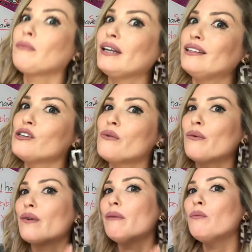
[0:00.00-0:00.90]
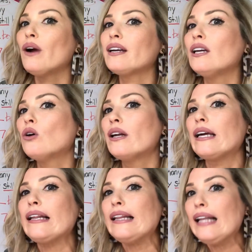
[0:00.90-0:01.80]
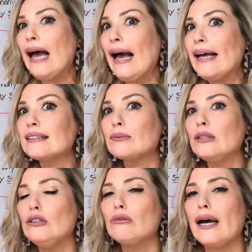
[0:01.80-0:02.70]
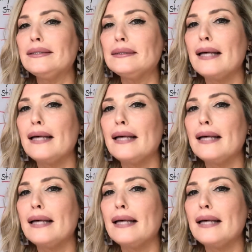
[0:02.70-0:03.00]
am going to do what we've been working on in class when you guys